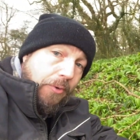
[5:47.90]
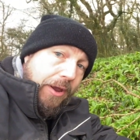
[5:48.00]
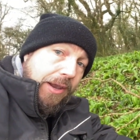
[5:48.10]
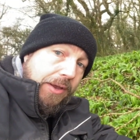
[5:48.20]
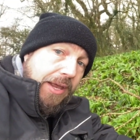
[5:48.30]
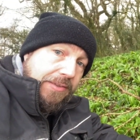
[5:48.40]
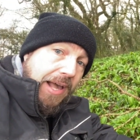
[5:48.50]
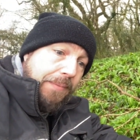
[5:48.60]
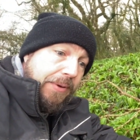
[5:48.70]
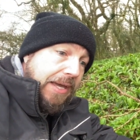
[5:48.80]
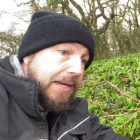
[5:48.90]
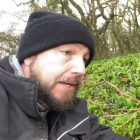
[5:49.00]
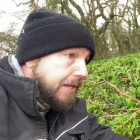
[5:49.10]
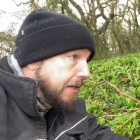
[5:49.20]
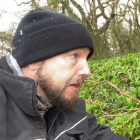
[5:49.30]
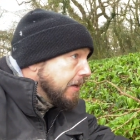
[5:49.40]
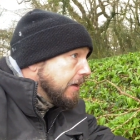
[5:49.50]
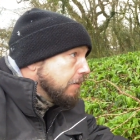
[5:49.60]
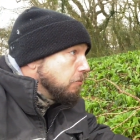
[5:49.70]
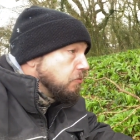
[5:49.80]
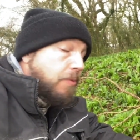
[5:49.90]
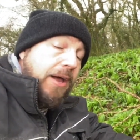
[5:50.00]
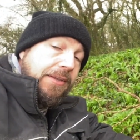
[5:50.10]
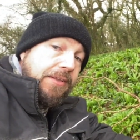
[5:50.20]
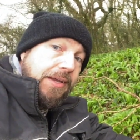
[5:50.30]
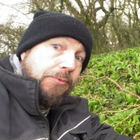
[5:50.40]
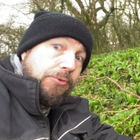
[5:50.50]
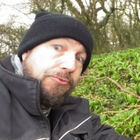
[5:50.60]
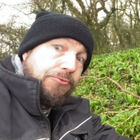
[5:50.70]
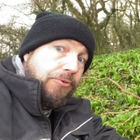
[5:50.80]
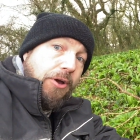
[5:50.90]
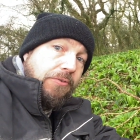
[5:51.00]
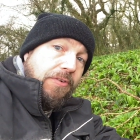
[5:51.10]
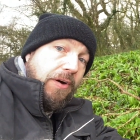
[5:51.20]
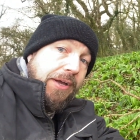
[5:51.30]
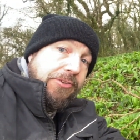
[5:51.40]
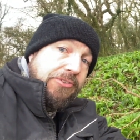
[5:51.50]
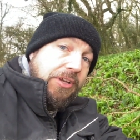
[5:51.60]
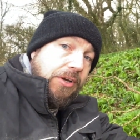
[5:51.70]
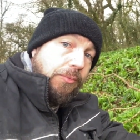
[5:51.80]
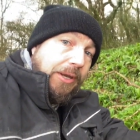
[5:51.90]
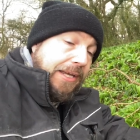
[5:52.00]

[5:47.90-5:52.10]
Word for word: it, it's happy, it will spread and it will grow fine, just like a weed.